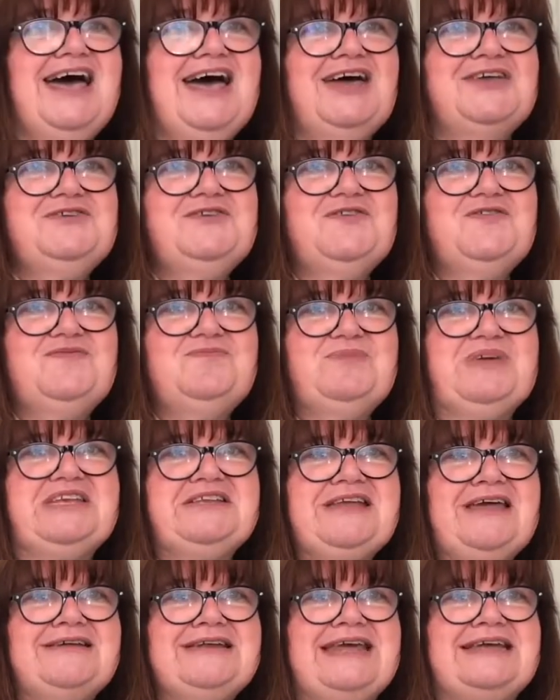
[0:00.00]
You've been
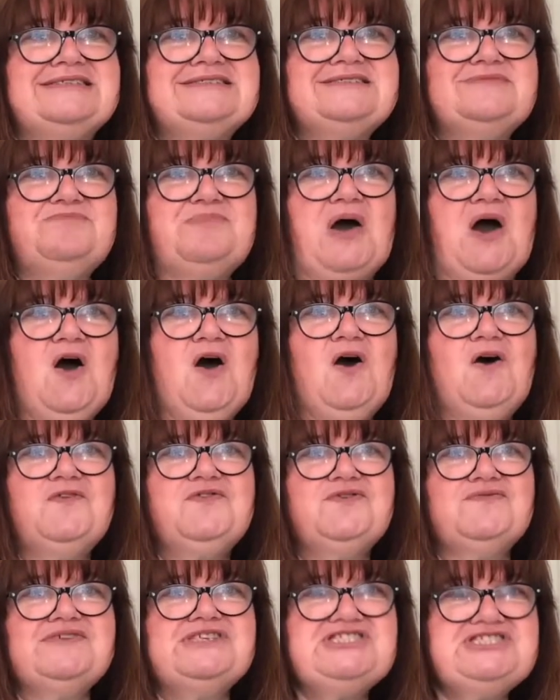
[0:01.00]
out and had a
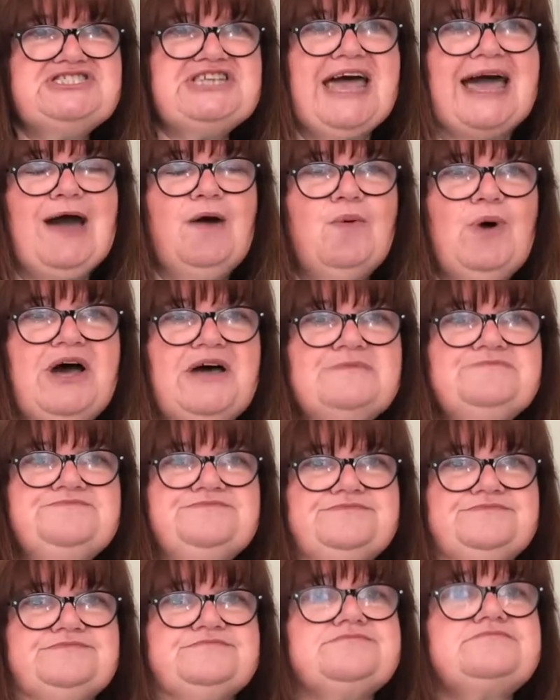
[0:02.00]
bath or a shower,
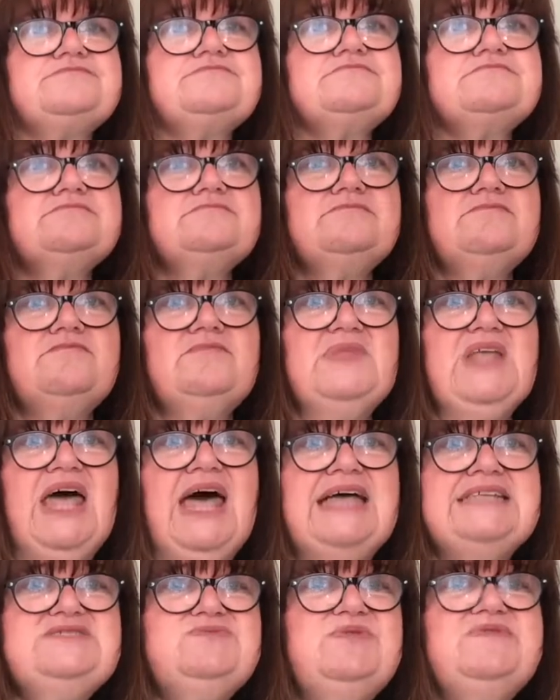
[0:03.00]

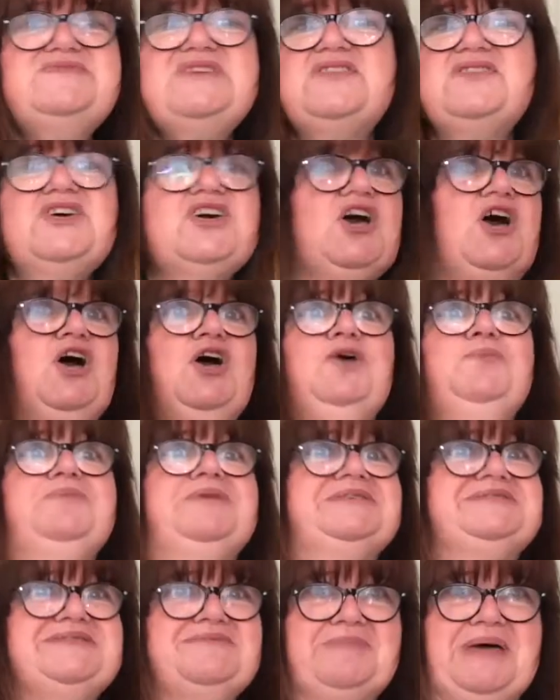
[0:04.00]
and we've done a
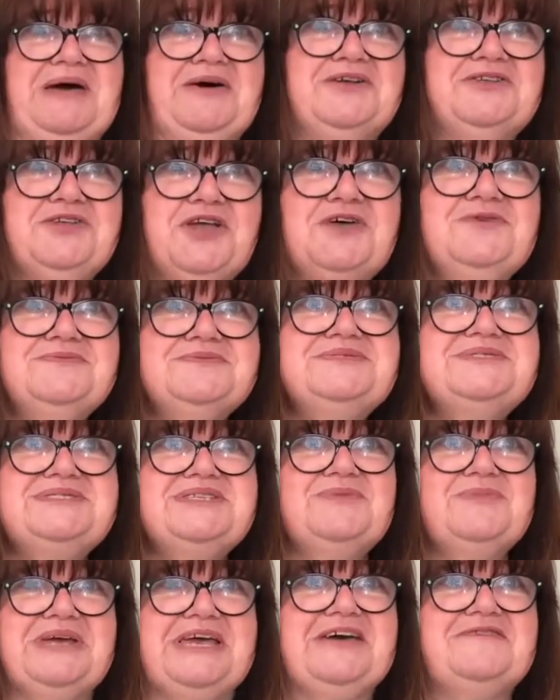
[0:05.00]
copious amount of notes
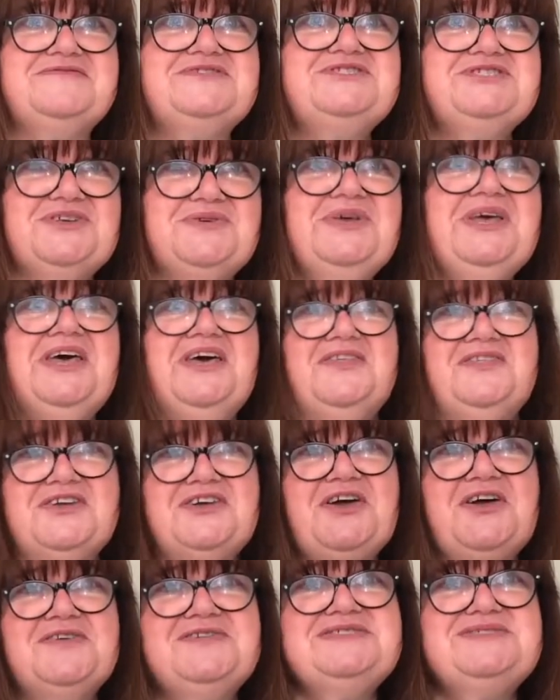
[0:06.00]
that we have to do that
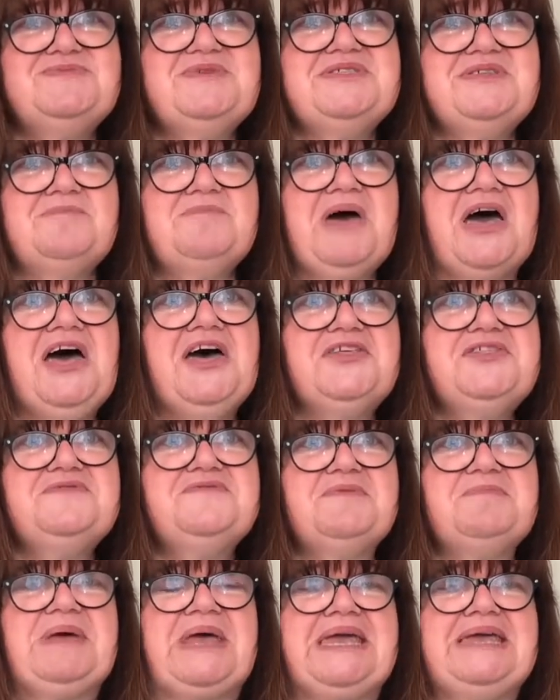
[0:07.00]
goes with the birth of
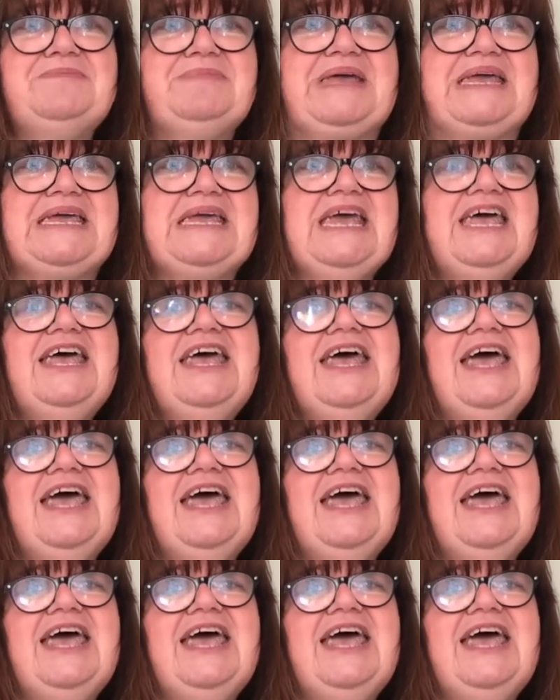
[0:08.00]
the baby.